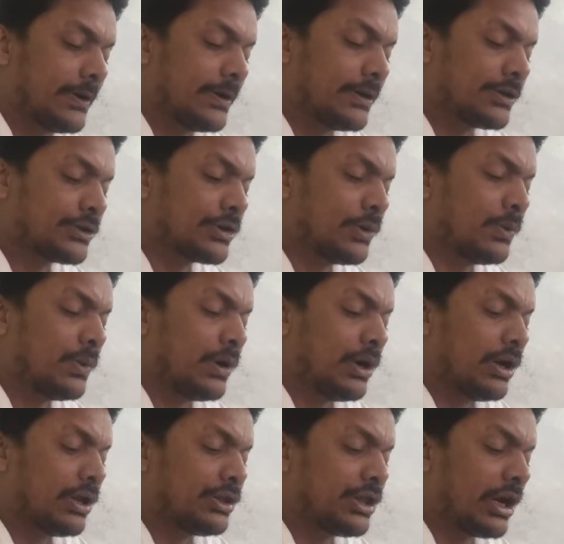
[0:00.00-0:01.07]
So,
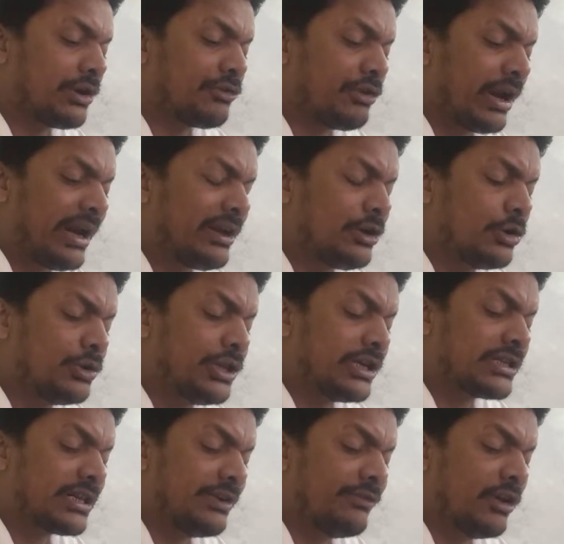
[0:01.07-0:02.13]
the trick to
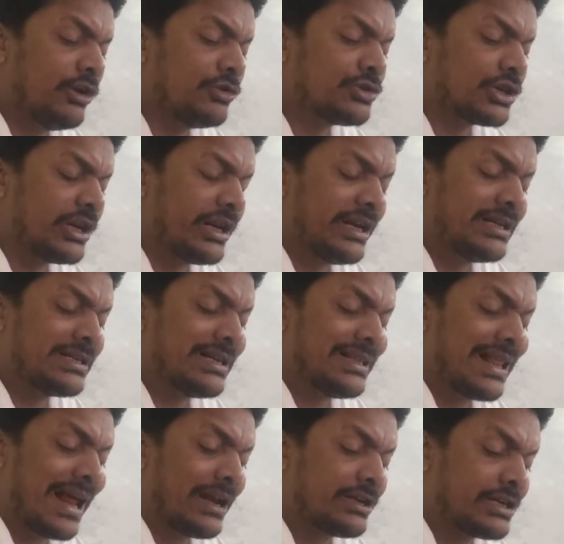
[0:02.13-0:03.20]
this evolution is in
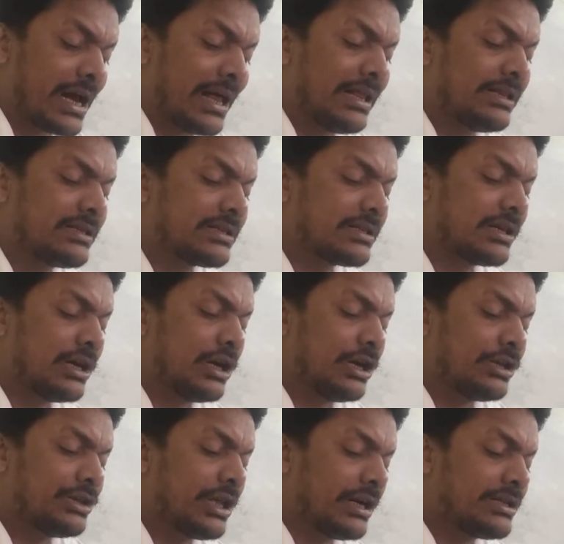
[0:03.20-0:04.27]
their tails.
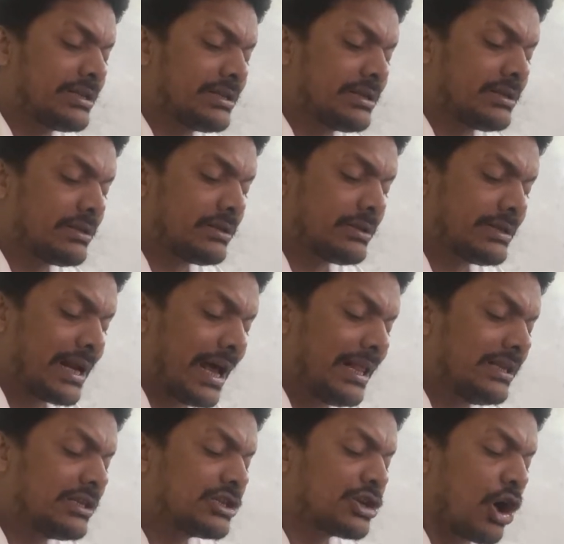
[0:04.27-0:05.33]
The
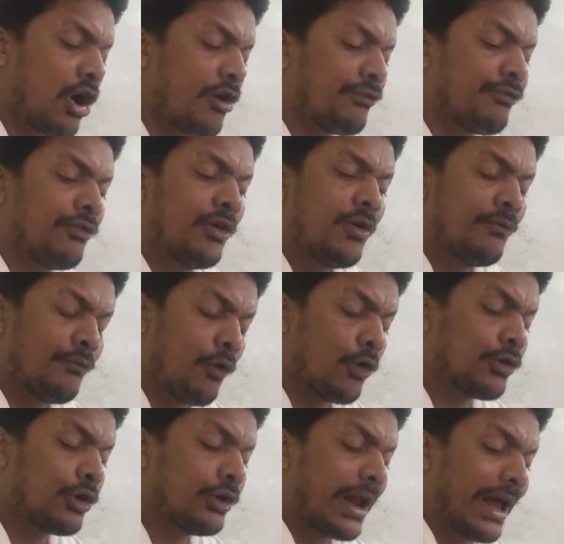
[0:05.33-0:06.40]
tails of
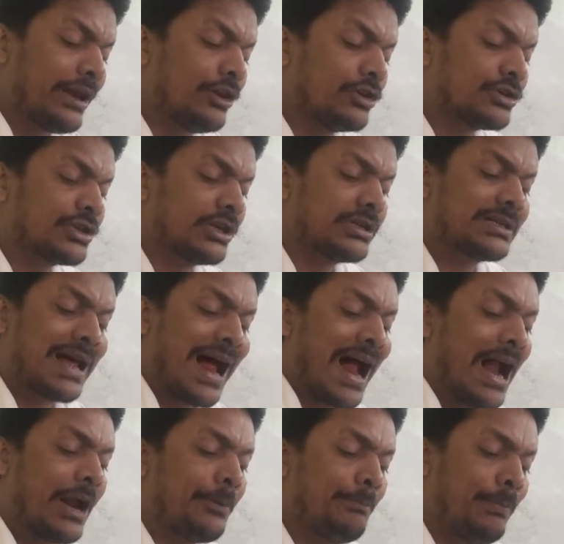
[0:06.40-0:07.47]
photodinosaurs
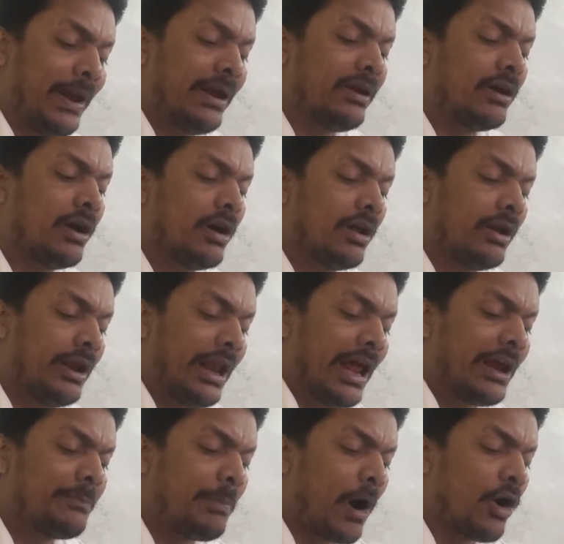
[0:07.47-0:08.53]
had big
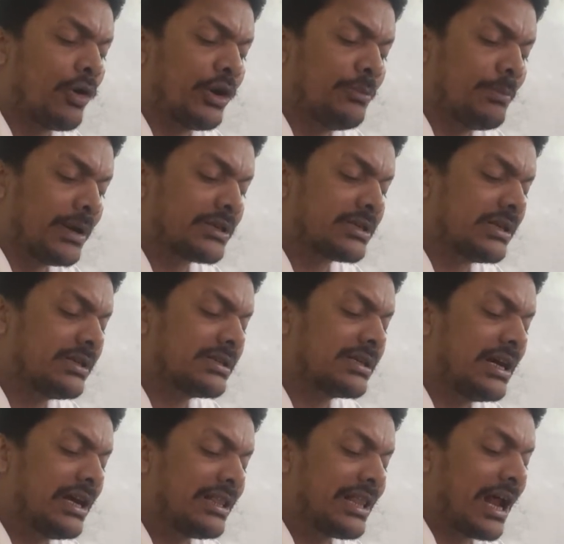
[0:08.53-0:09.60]
leg powering muscles
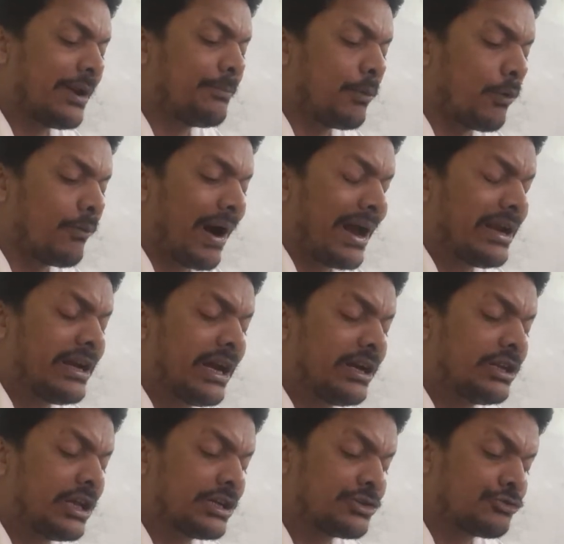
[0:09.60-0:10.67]
that
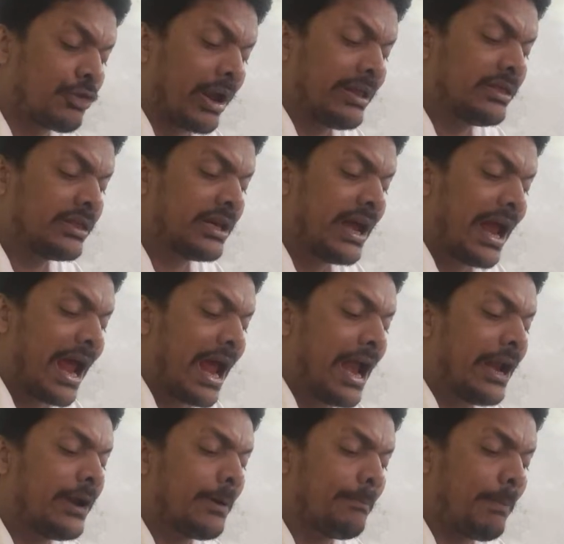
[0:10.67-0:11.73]
provided the strength
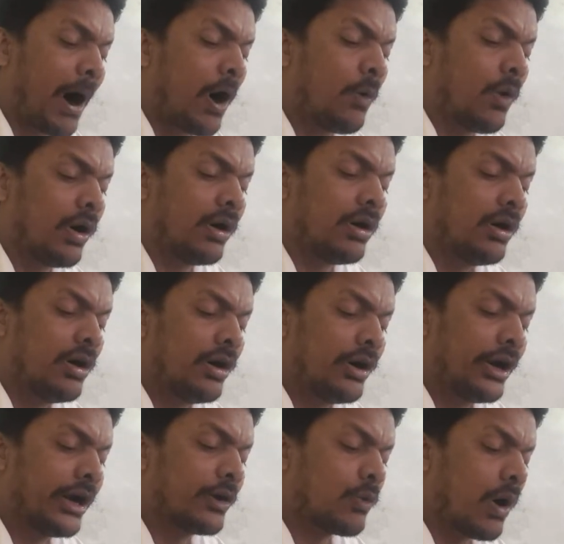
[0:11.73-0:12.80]
and power
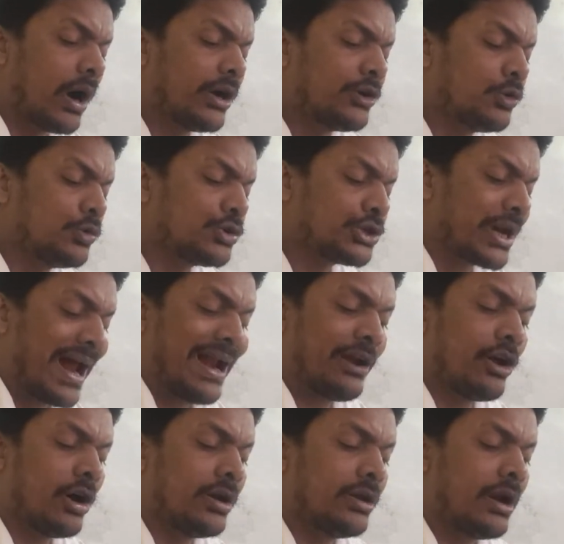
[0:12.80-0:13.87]
required to
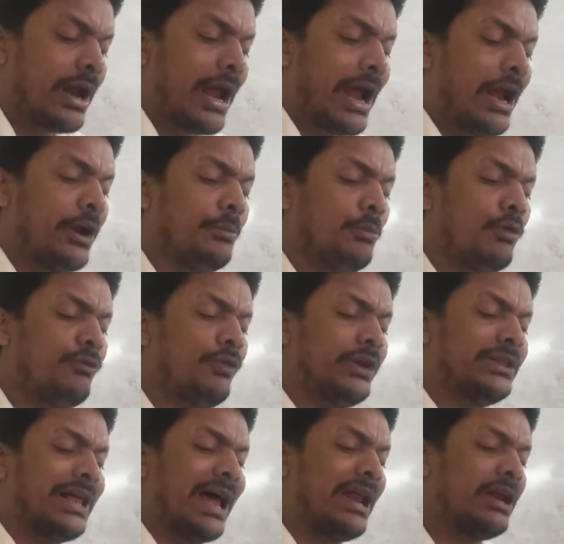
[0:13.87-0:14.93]
stand on and move
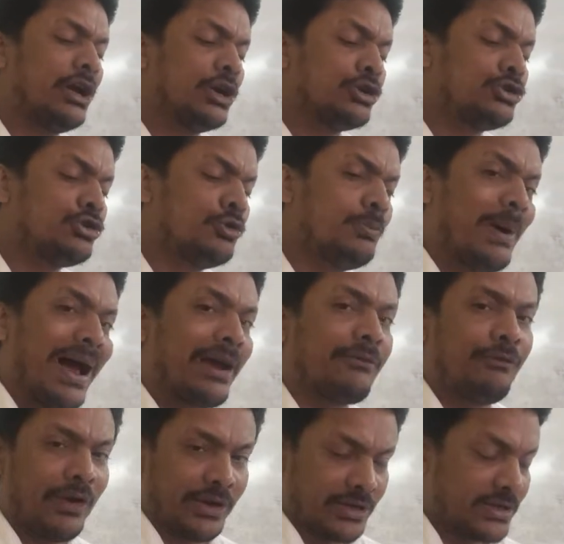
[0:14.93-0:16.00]
with their two
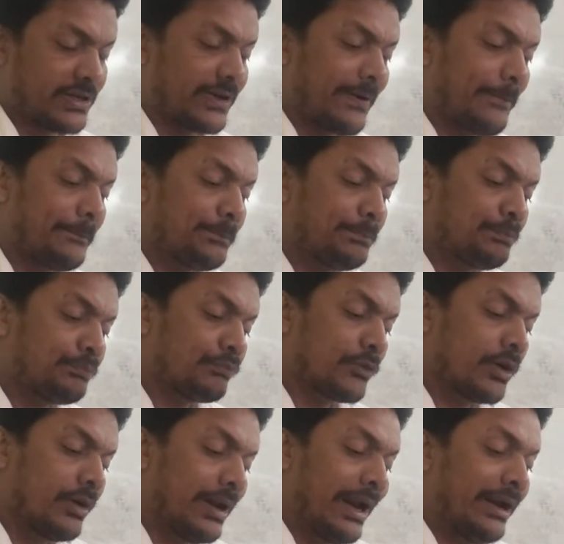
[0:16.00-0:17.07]
back feet.
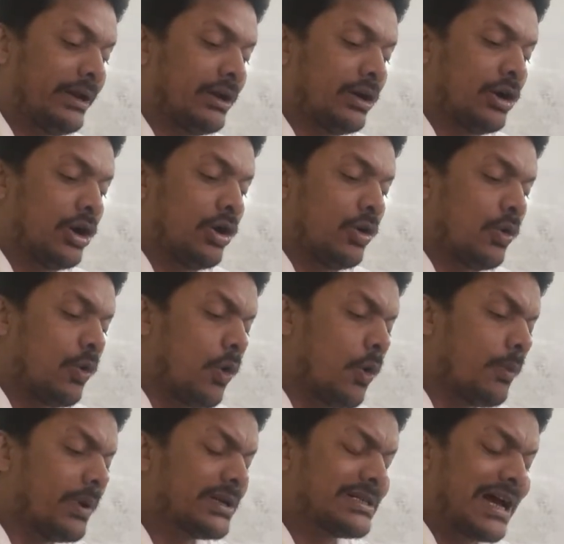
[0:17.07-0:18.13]
Right.
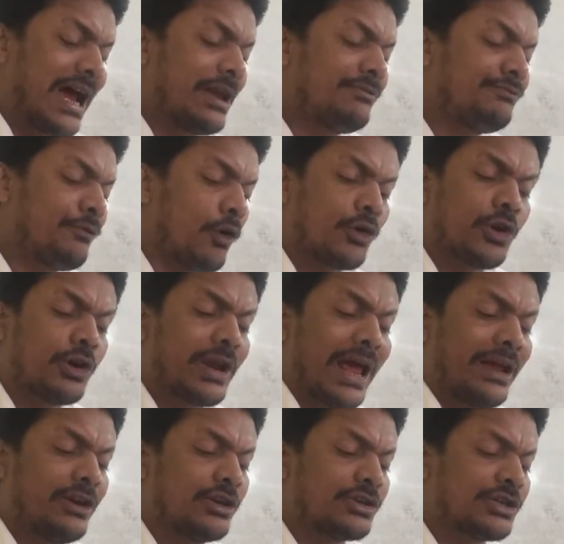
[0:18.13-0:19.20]
Over time,
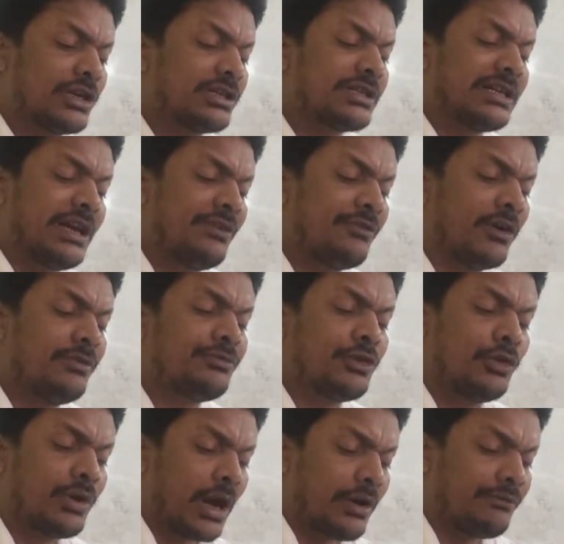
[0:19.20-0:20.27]
photodinosaurs evolved
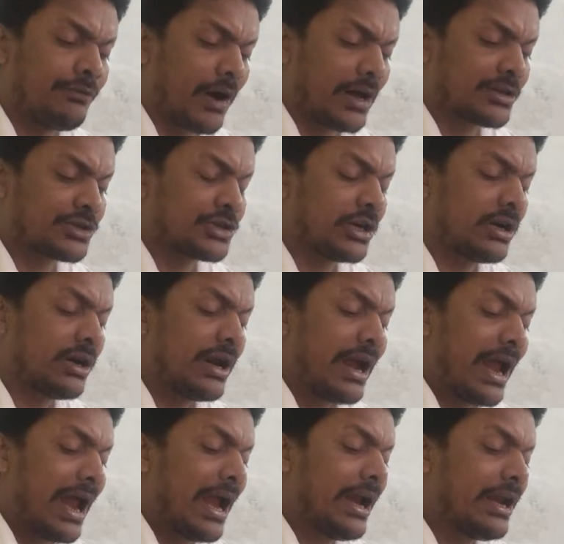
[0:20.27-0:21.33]
to run faster,
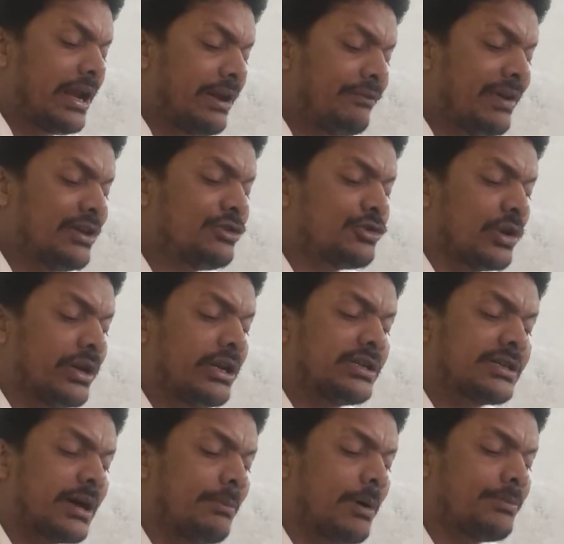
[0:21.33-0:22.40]
and eventually
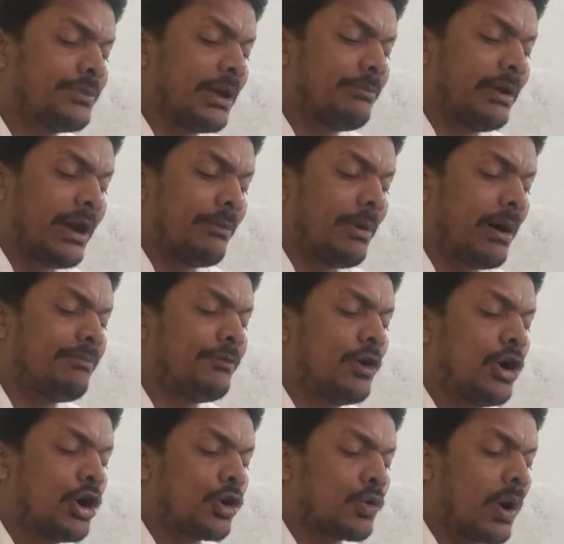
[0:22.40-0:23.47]
some of them gave
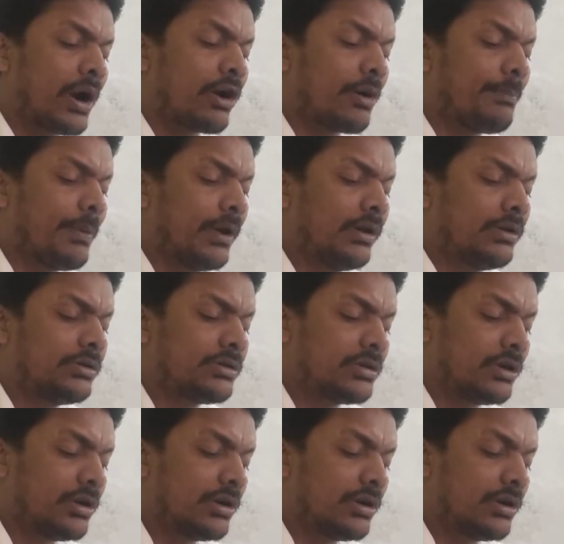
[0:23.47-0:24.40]
up quadrupedal